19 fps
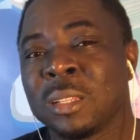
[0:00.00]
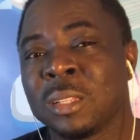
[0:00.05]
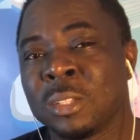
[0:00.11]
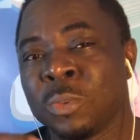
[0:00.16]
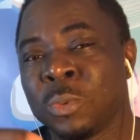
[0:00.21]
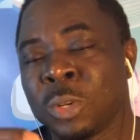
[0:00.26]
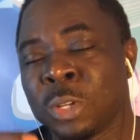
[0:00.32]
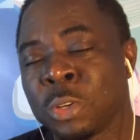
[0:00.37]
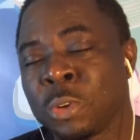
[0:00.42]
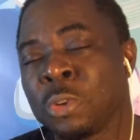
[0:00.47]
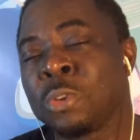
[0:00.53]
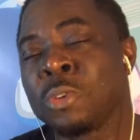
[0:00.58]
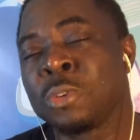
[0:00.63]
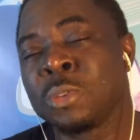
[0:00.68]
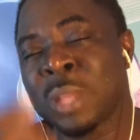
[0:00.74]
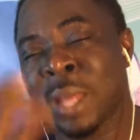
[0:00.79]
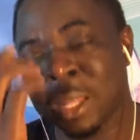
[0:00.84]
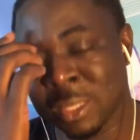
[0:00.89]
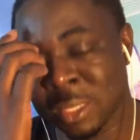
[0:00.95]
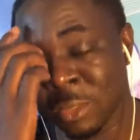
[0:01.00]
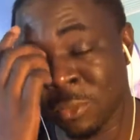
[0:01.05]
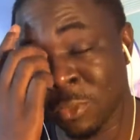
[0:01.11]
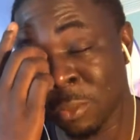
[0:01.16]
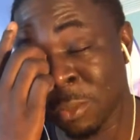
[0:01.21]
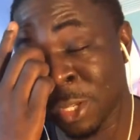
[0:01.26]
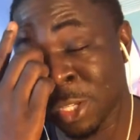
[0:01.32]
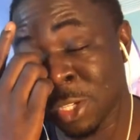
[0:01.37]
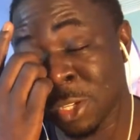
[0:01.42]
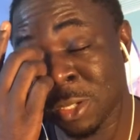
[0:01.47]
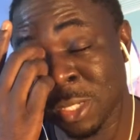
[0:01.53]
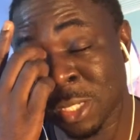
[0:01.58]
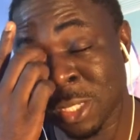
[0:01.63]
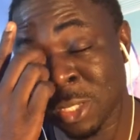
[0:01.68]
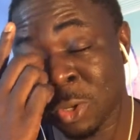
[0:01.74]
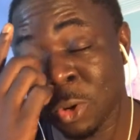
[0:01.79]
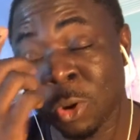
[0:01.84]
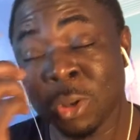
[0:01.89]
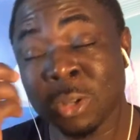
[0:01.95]
You want to Google that information. It's
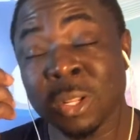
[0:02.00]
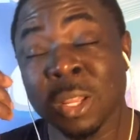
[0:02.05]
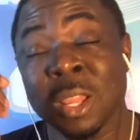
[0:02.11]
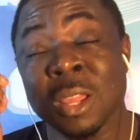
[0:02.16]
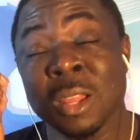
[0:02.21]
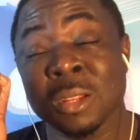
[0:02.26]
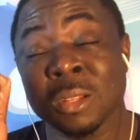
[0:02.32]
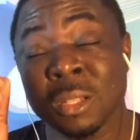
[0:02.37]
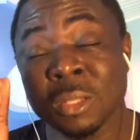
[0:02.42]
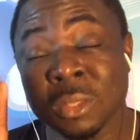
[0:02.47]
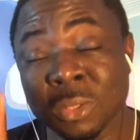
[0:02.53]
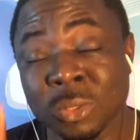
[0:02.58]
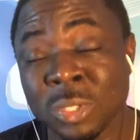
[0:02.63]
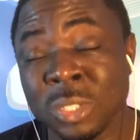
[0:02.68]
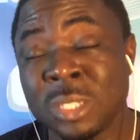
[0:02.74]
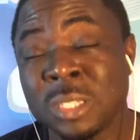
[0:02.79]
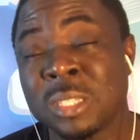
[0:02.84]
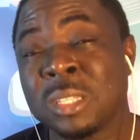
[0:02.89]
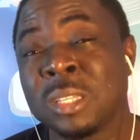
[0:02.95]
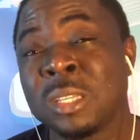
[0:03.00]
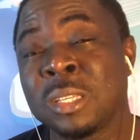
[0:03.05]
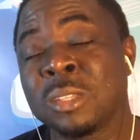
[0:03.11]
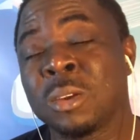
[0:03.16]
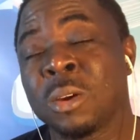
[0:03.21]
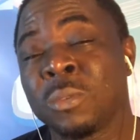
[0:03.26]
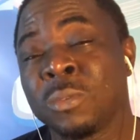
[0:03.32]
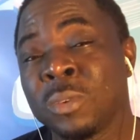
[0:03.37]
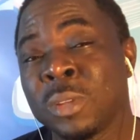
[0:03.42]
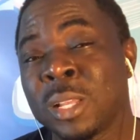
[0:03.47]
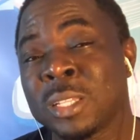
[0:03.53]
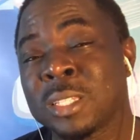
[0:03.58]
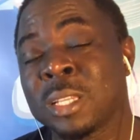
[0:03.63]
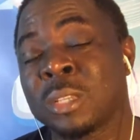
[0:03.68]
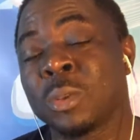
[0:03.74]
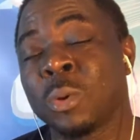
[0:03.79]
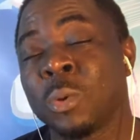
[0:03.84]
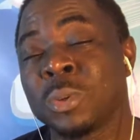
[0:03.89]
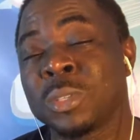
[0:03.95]
called the three C's of real
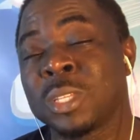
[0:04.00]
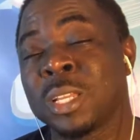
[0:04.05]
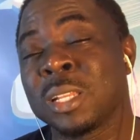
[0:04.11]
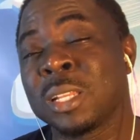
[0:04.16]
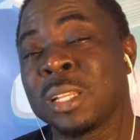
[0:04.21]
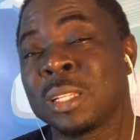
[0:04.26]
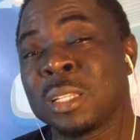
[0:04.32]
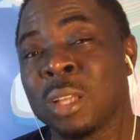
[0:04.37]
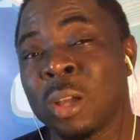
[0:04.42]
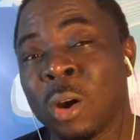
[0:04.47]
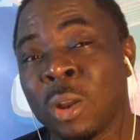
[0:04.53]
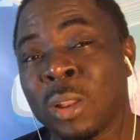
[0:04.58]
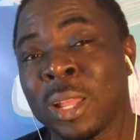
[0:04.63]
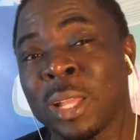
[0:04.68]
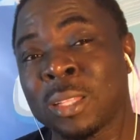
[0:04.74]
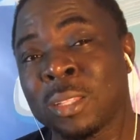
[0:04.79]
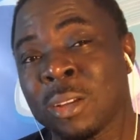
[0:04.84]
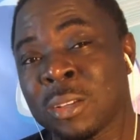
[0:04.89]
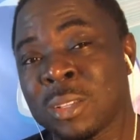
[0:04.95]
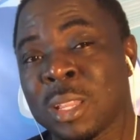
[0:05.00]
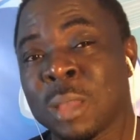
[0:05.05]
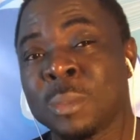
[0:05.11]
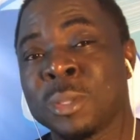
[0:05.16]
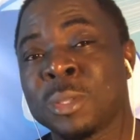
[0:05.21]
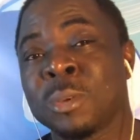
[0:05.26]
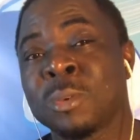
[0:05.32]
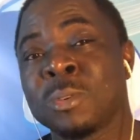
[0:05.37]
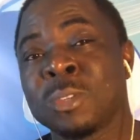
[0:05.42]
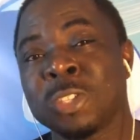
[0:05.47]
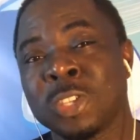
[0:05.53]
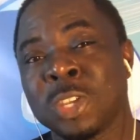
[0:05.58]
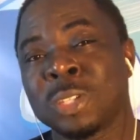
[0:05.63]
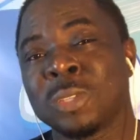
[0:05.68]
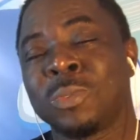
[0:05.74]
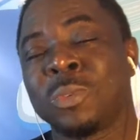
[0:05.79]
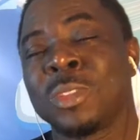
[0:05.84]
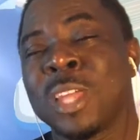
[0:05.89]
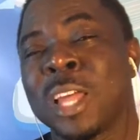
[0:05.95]
estate wholesaling. OlaTux. Abitogun.
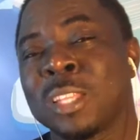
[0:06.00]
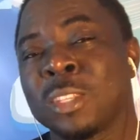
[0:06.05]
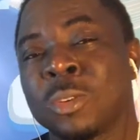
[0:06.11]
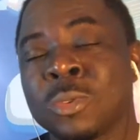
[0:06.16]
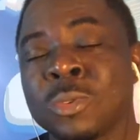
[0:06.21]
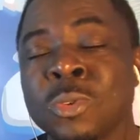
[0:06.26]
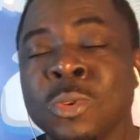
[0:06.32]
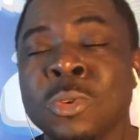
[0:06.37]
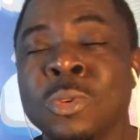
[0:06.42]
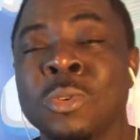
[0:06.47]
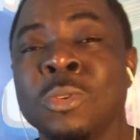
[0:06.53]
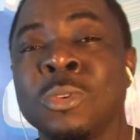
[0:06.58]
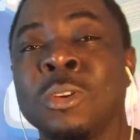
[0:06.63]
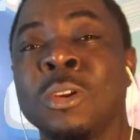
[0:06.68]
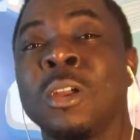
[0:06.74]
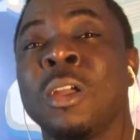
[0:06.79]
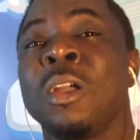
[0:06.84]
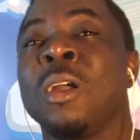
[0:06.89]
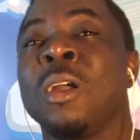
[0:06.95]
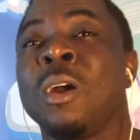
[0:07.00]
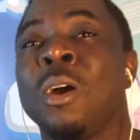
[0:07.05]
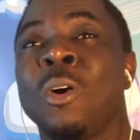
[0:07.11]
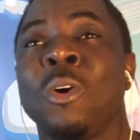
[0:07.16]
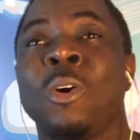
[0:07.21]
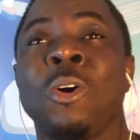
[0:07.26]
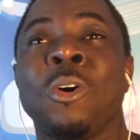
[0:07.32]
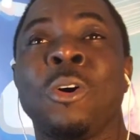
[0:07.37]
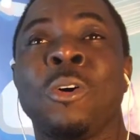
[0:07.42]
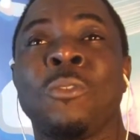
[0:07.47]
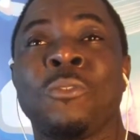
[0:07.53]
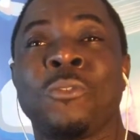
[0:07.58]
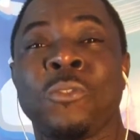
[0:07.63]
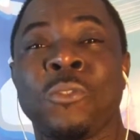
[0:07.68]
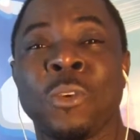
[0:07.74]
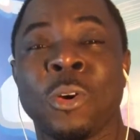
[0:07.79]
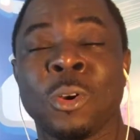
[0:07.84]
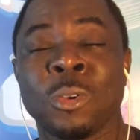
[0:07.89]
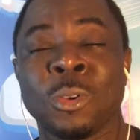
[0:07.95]
Search for that on Google or,
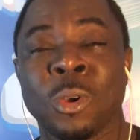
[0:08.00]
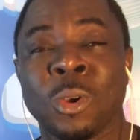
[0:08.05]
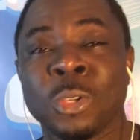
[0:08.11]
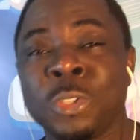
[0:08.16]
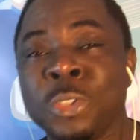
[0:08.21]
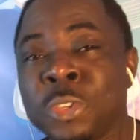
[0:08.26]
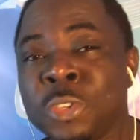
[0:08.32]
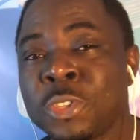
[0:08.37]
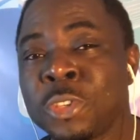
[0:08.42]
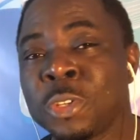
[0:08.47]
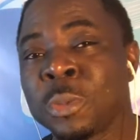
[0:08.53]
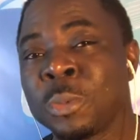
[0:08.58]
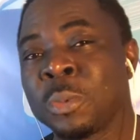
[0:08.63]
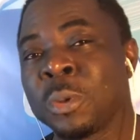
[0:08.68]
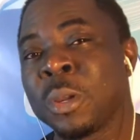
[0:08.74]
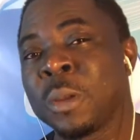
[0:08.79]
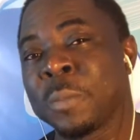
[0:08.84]
or or YouTube.